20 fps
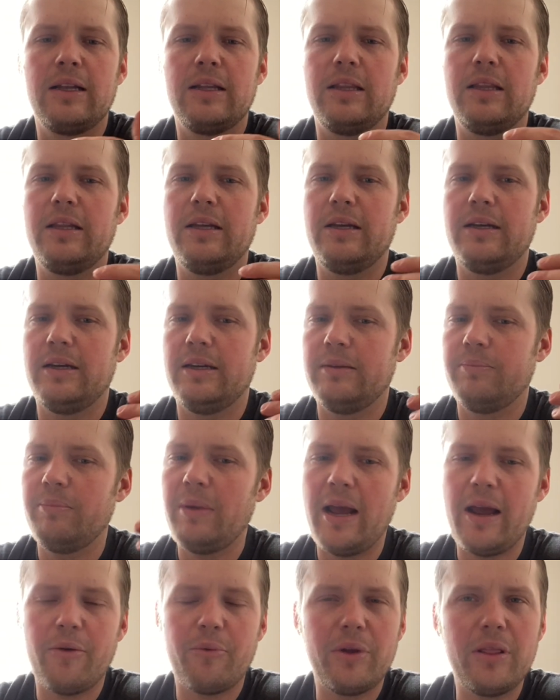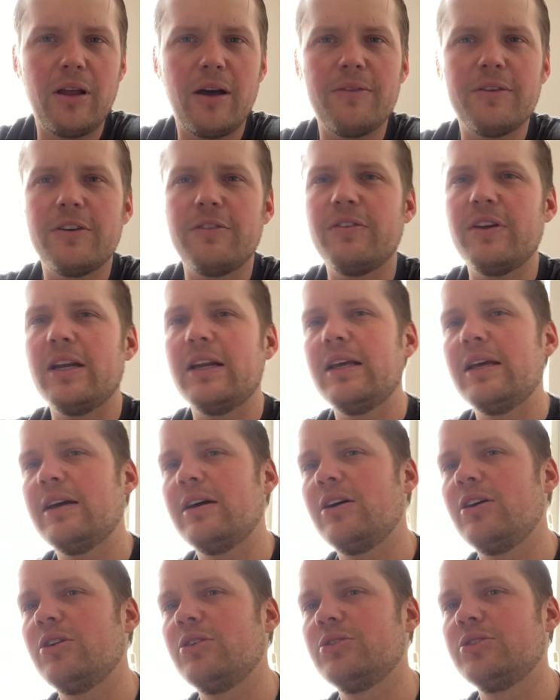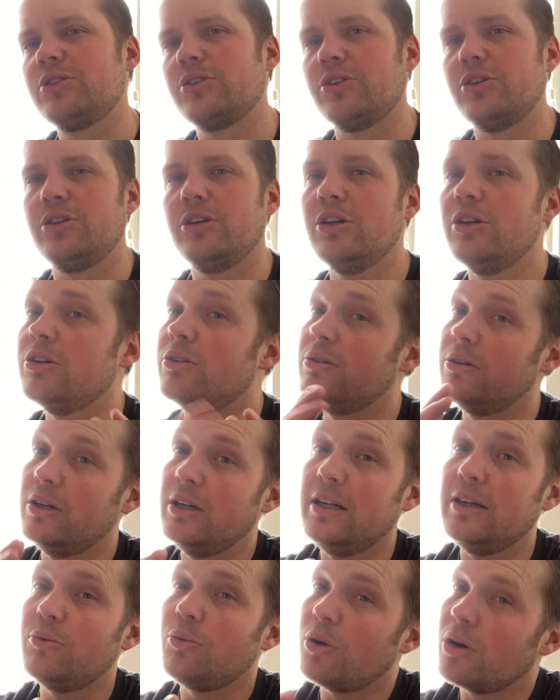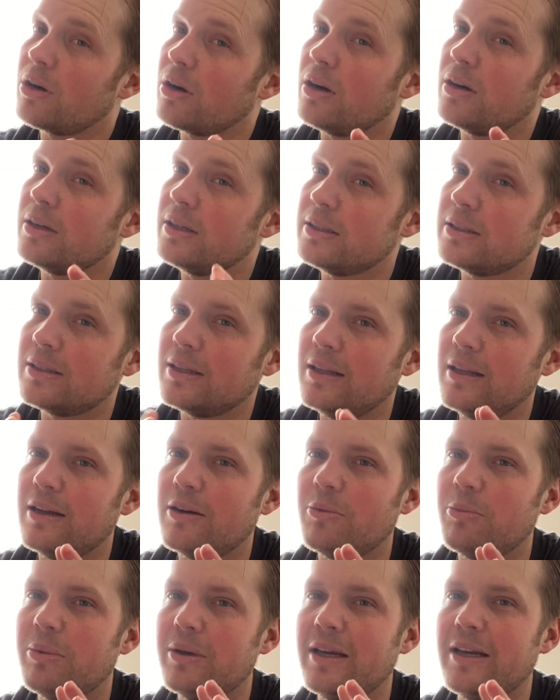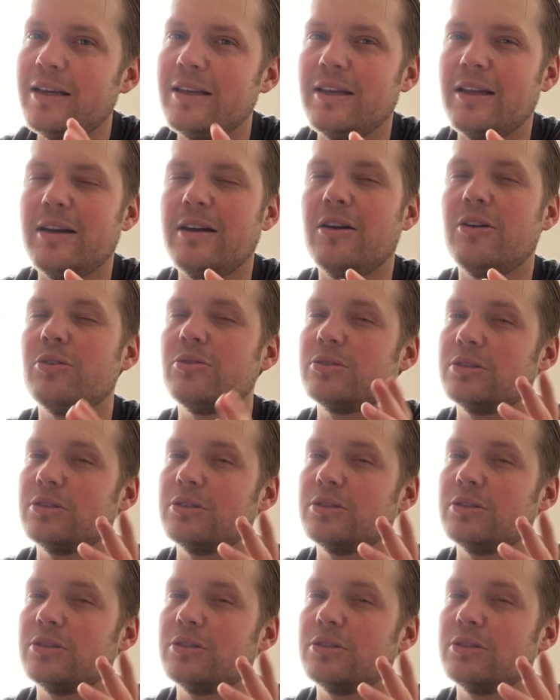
that, man, we love your videos, or dude, you need to work on this a little bit, you know.